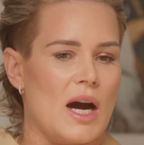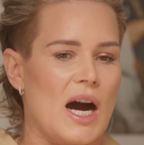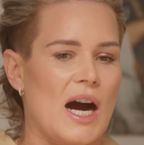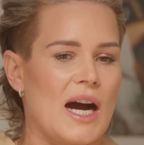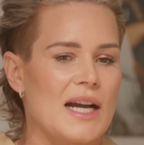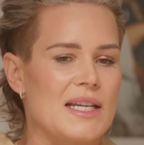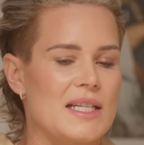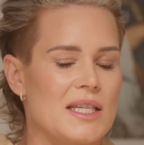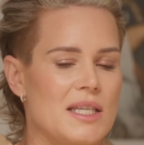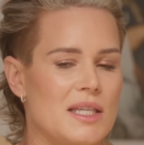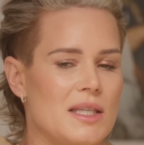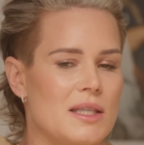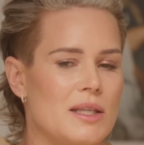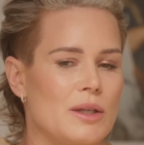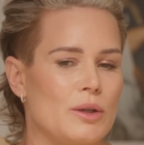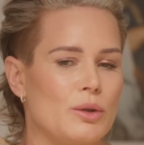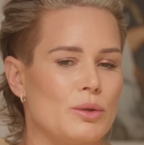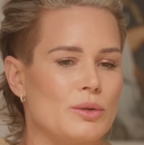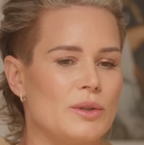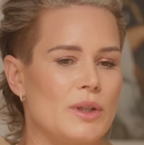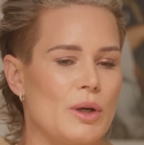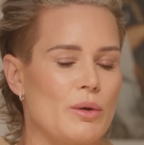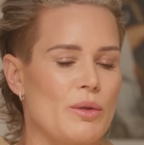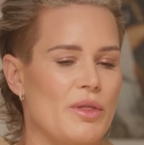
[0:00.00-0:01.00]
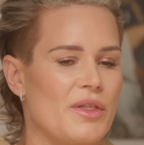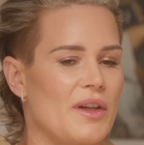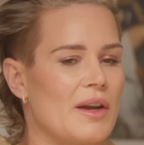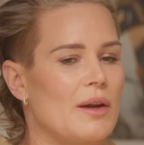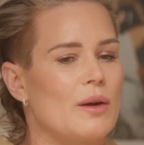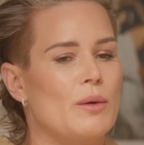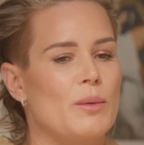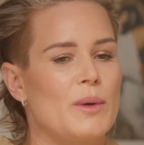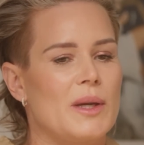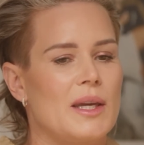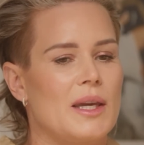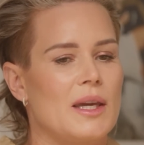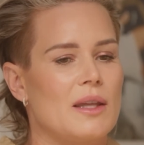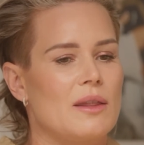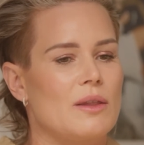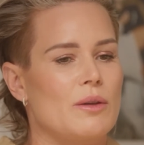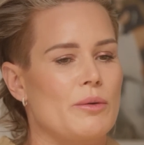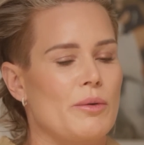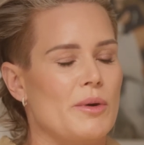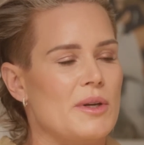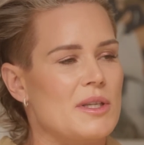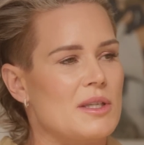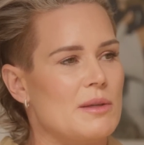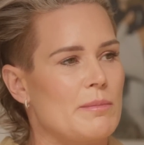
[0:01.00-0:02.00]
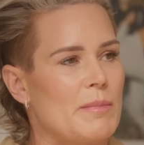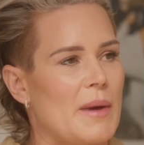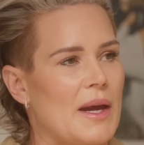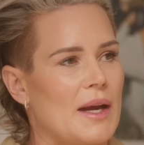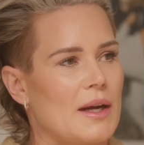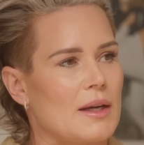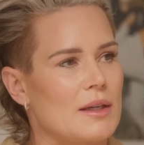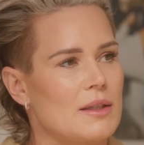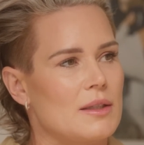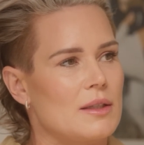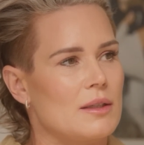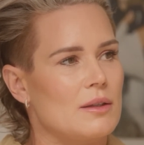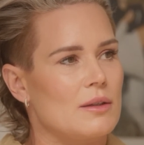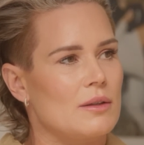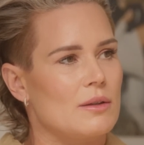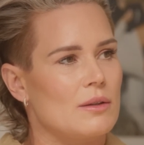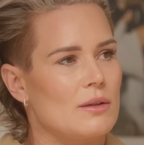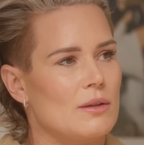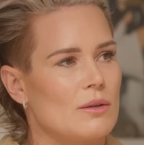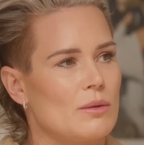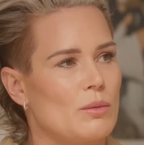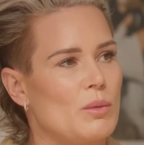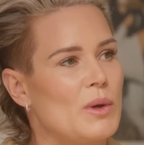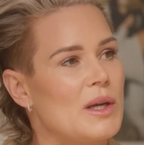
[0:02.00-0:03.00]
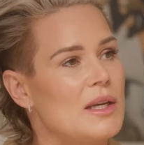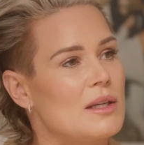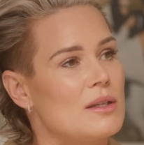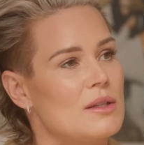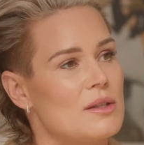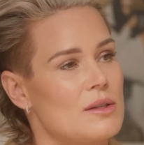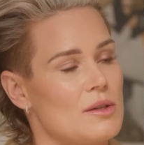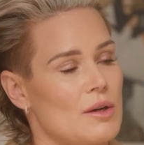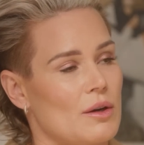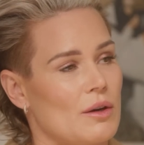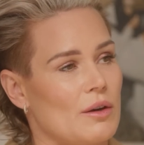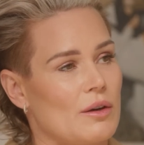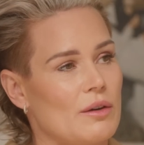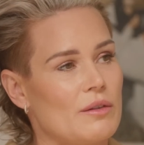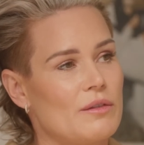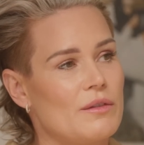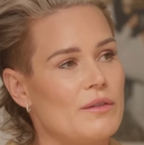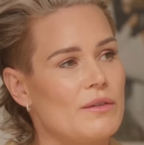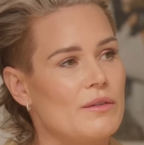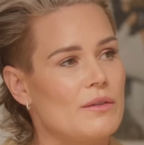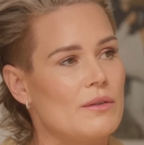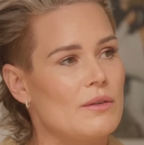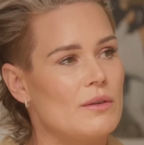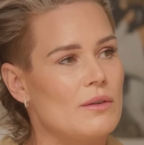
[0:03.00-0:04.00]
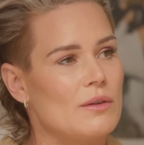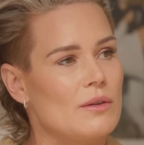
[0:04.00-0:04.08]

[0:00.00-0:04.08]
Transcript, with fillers: I still don't think we get the respect we deserve.